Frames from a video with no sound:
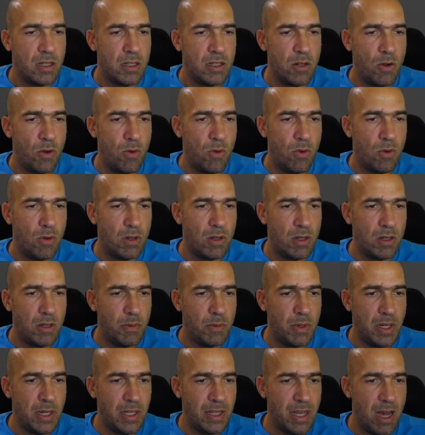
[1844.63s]
So
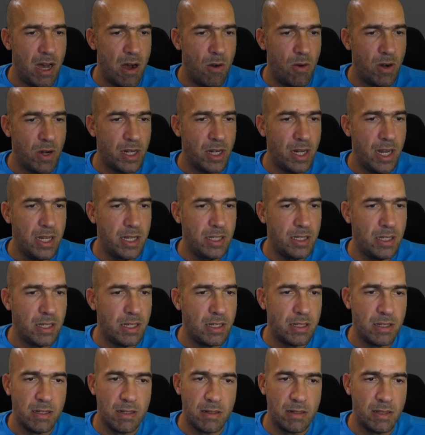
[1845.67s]
in our case
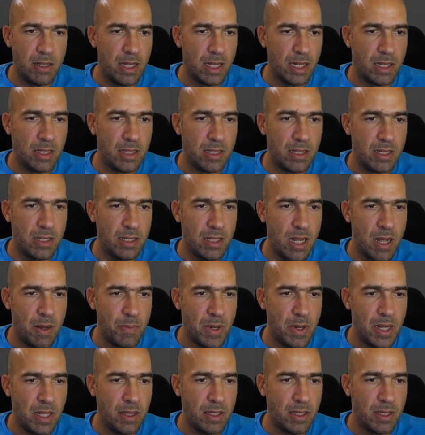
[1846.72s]
it's not like this. I
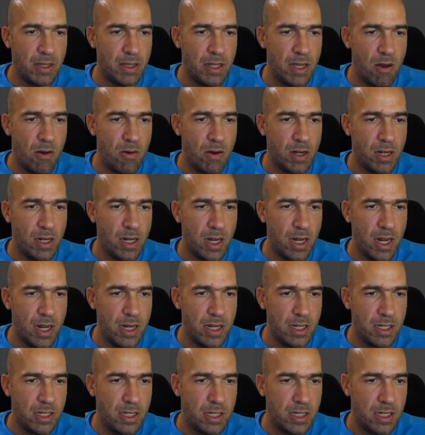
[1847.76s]
mean, in our
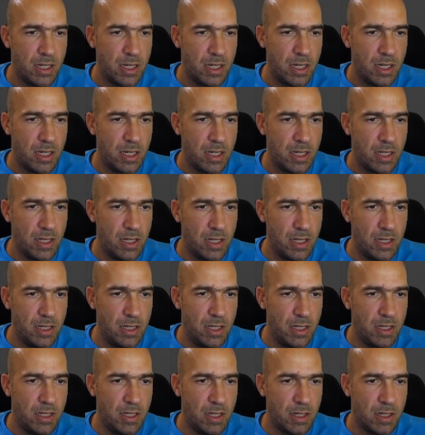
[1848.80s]
case this
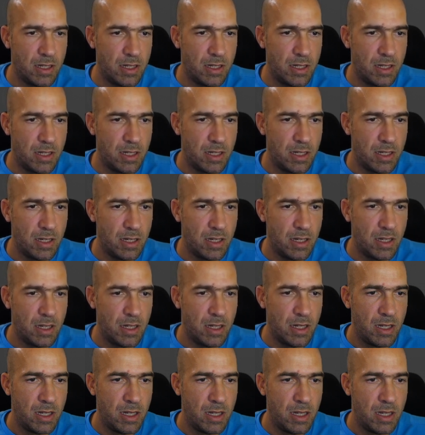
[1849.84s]
distance
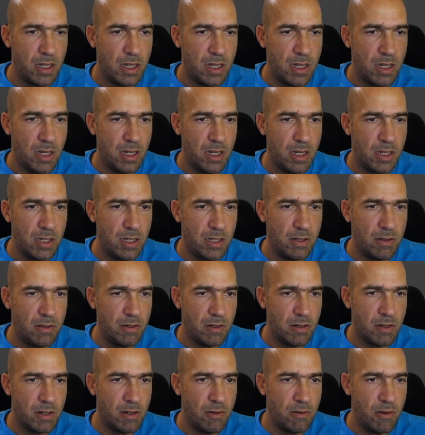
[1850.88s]
is
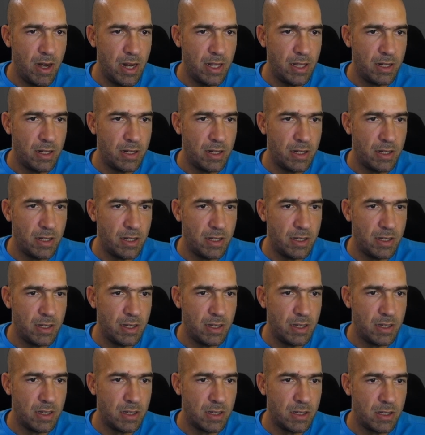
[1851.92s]
greater than this
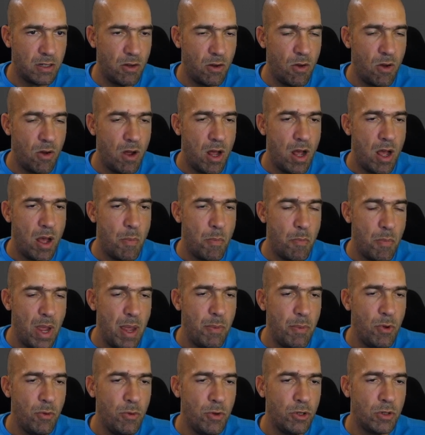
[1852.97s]
distance. So
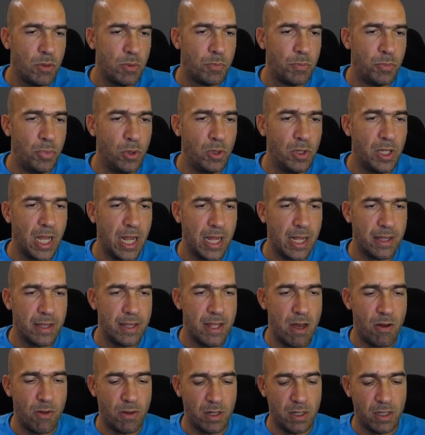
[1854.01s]
maybe we should pull the
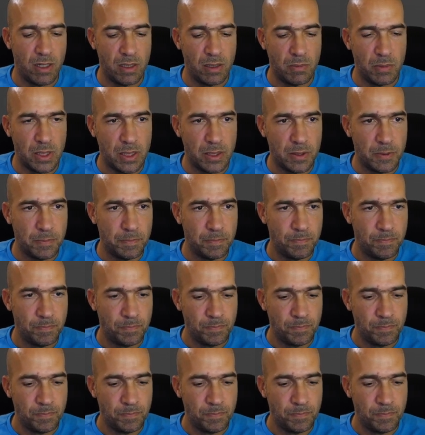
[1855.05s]
head down a little bit.